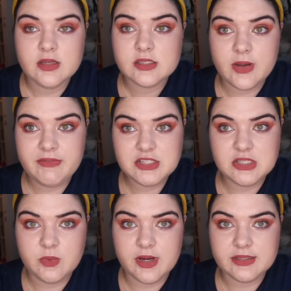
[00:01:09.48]
So I've
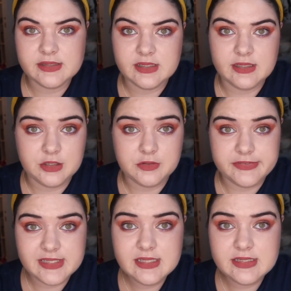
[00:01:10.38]
actually worked as a clinical
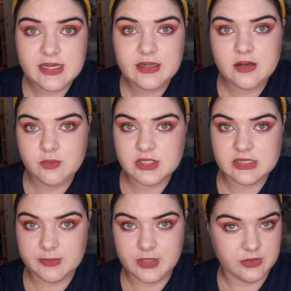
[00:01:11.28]
facilitator, which is
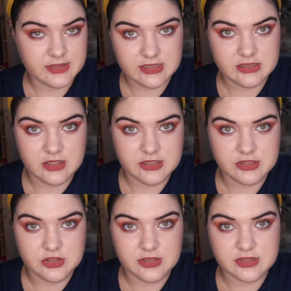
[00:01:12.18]
someone who assists the nursing
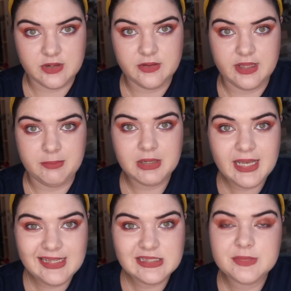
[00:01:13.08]
students on their
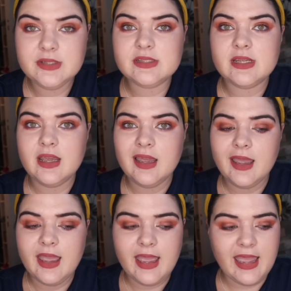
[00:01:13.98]
placement.
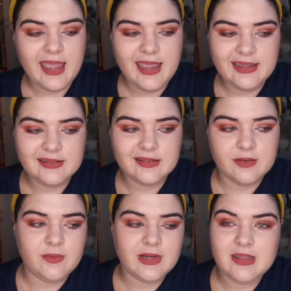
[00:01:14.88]
And
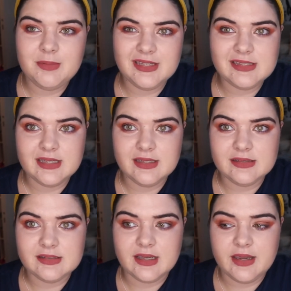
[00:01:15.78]
one of the biggest
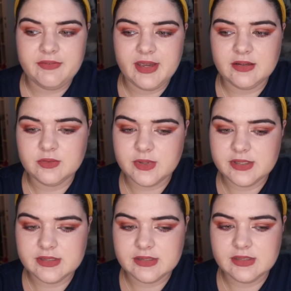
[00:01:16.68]
things I found
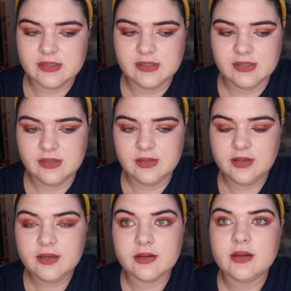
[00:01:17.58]
was,
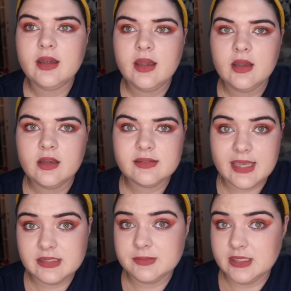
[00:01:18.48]
you know,
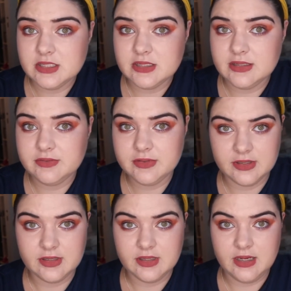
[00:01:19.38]
take some initiative
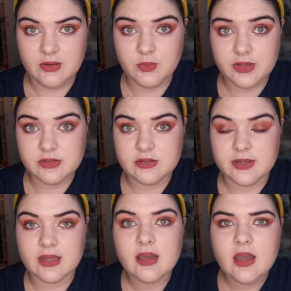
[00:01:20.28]
in what you're
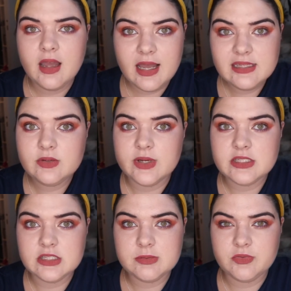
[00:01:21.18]
doing. Ask
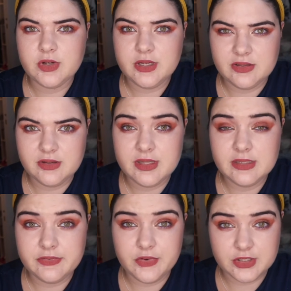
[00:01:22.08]
questions before you do
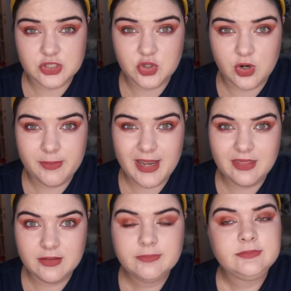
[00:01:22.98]
things if you're unsure
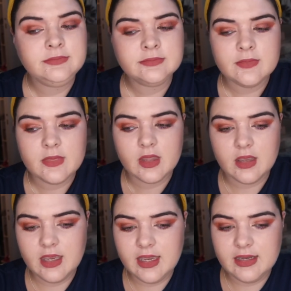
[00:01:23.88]
about them.
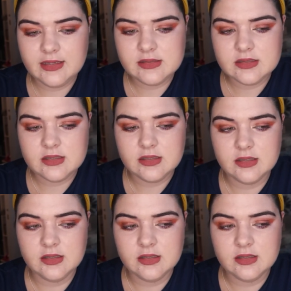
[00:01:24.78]
And